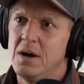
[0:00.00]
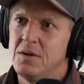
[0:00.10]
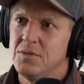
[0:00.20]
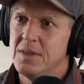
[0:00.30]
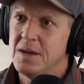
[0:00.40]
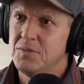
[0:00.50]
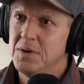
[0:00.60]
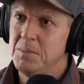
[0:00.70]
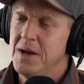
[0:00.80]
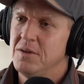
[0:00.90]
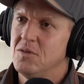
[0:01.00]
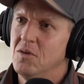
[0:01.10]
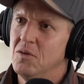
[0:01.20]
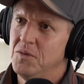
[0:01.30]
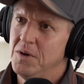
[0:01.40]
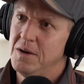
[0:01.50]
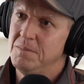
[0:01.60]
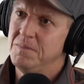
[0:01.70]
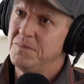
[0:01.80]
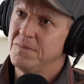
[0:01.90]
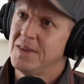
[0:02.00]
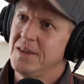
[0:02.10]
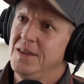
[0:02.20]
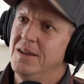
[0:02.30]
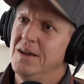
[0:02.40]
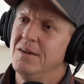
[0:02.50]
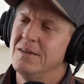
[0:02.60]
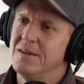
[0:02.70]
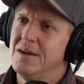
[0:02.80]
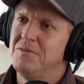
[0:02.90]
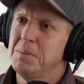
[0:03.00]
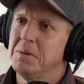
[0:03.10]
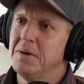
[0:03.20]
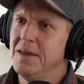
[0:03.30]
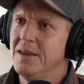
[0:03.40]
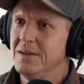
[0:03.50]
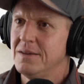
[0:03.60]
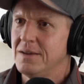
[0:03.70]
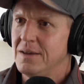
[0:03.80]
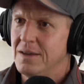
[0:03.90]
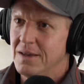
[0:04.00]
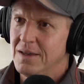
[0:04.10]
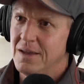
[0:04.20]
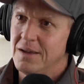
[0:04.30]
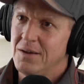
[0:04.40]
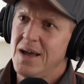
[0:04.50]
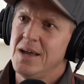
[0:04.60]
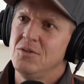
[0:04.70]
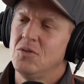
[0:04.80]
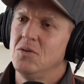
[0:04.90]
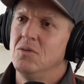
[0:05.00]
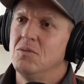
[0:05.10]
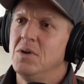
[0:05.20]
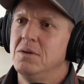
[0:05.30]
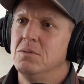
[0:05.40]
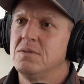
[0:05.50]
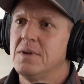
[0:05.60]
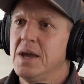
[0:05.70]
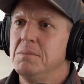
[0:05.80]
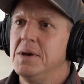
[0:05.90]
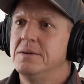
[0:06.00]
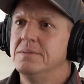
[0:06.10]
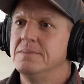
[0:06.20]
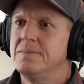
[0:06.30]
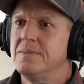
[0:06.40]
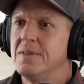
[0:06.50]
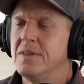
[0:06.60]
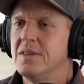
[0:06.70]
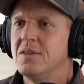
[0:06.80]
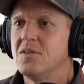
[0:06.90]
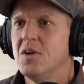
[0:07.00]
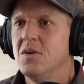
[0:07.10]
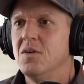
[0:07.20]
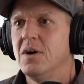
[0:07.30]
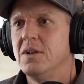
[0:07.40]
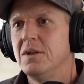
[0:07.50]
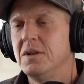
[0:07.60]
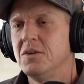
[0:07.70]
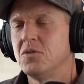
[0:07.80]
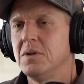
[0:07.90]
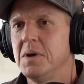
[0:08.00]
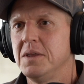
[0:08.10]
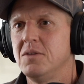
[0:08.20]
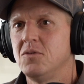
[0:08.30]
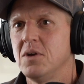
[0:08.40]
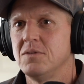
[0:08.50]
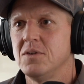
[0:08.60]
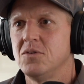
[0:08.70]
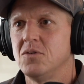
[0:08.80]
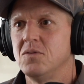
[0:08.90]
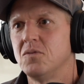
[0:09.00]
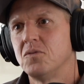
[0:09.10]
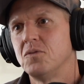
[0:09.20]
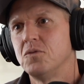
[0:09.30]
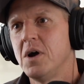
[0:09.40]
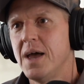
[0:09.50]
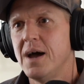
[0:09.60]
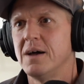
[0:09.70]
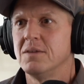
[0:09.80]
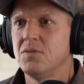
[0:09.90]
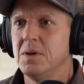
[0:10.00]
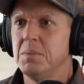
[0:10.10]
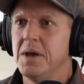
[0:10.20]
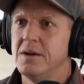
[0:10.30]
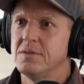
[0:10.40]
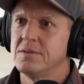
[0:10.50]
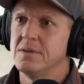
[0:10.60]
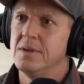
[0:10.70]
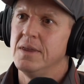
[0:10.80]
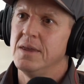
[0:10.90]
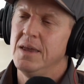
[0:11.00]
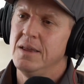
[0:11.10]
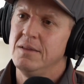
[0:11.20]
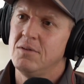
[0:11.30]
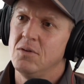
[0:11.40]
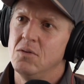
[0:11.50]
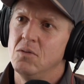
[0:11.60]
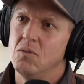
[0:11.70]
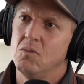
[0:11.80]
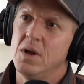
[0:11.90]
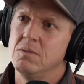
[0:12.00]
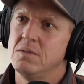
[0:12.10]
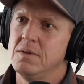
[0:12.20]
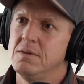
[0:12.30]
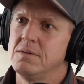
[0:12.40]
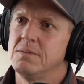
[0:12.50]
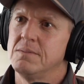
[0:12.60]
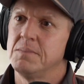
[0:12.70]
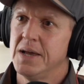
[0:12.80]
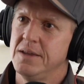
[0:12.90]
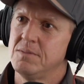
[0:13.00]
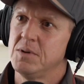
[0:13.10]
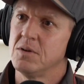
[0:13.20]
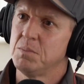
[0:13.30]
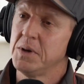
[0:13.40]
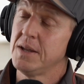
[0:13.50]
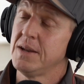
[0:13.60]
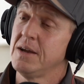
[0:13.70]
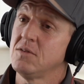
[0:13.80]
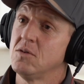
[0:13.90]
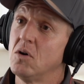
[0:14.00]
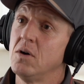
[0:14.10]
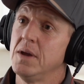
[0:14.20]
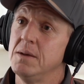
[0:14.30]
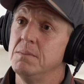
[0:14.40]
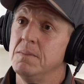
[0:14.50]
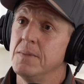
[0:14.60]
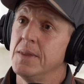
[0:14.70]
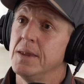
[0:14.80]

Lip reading: after that, Flip House sort of, evaporated. Andrew Reynolds came out. So I literally made the transition right out the Flip House into Reynolds' place because Birdhouse had got him